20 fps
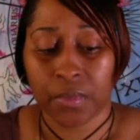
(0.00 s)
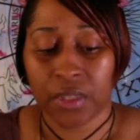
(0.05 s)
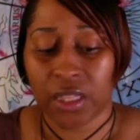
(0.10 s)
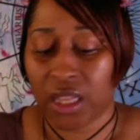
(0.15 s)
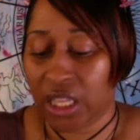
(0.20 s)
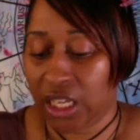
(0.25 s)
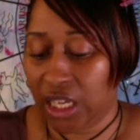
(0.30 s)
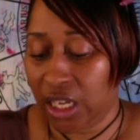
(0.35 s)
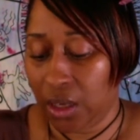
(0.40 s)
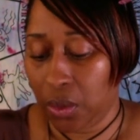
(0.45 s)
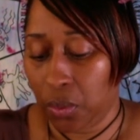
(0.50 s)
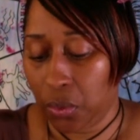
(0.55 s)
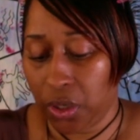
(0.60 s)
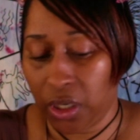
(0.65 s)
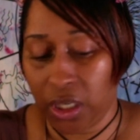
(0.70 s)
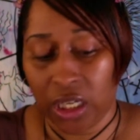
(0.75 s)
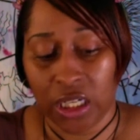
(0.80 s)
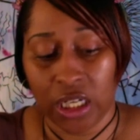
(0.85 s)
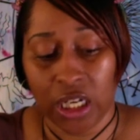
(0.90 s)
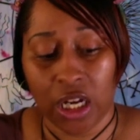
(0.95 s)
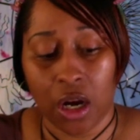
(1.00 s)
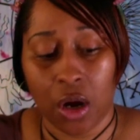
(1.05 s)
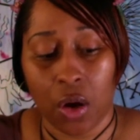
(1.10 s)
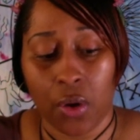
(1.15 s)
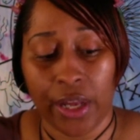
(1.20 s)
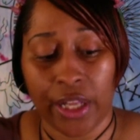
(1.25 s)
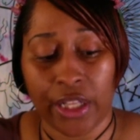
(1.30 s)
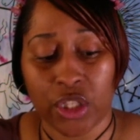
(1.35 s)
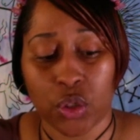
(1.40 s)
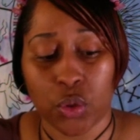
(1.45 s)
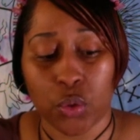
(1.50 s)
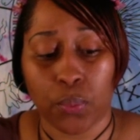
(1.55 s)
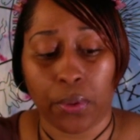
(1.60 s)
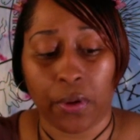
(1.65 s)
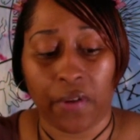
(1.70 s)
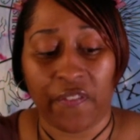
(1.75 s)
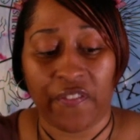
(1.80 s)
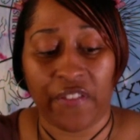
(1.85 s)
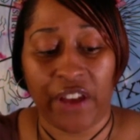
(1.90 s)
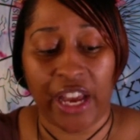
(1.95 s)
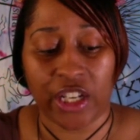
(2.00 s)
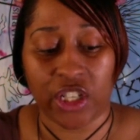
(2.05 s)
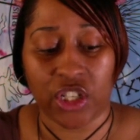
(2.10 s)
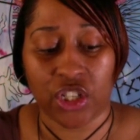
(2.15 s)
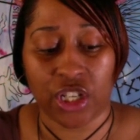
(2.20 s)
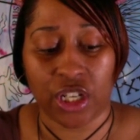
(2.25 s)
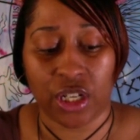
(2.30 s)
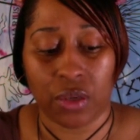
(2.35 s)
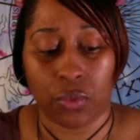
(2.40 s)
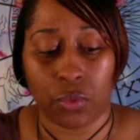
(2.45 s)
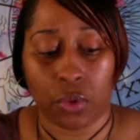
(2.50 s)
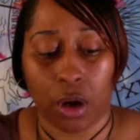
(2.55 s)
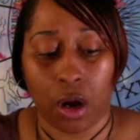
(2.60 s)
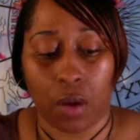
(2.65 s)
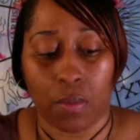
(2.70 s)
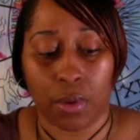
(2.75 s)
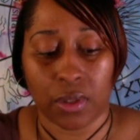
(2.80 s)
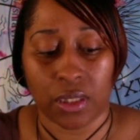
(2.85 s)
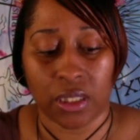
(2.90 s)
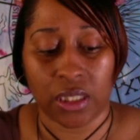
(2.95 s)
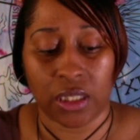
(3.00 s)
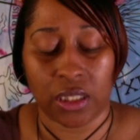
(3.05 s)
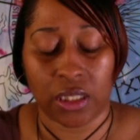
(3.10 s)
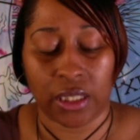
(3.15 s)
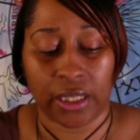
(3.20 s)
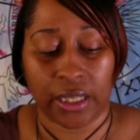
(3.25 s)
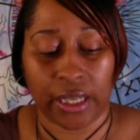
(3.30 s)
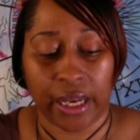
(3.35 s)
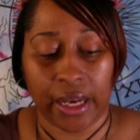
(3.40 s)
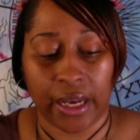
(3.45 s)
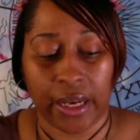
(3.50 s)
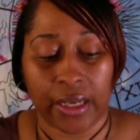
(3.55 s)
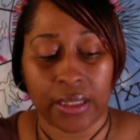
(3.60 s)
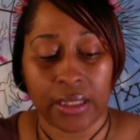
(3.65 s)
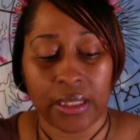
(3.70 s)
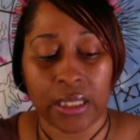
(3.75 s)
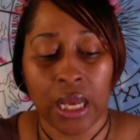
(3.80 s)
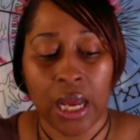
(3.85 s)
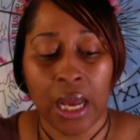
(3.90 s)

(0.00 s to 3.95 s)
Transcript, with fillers: Then we're going to go into perfection. We're almost done, guys.